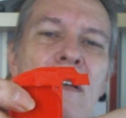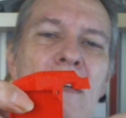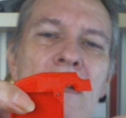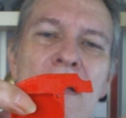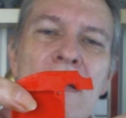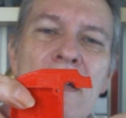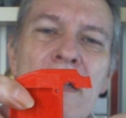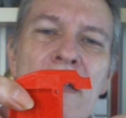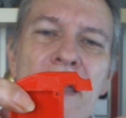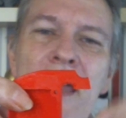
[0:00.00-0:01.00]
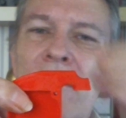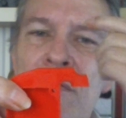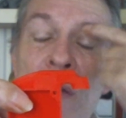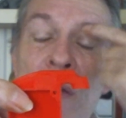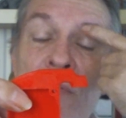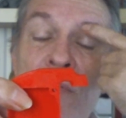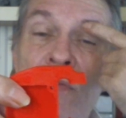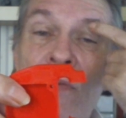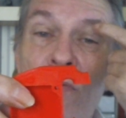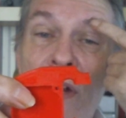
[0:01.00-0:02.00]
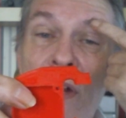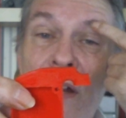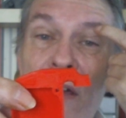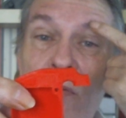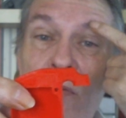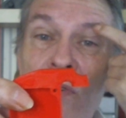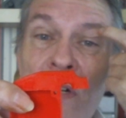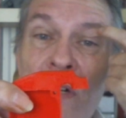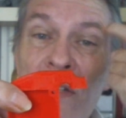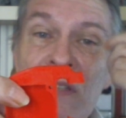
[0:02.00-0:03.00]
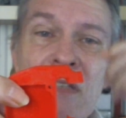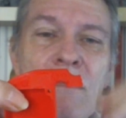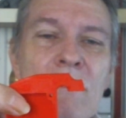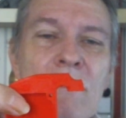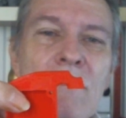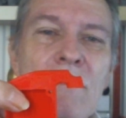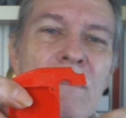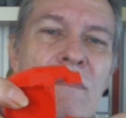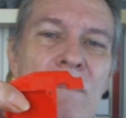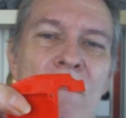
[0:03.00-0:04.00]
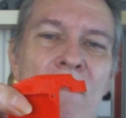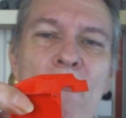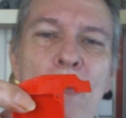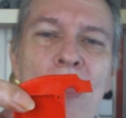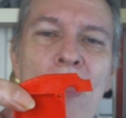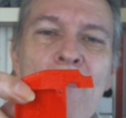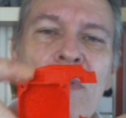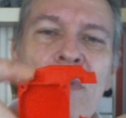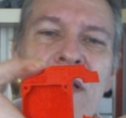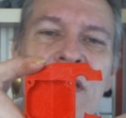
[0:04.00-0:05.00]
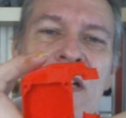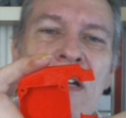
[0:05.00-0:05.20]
I can't remember where that was, but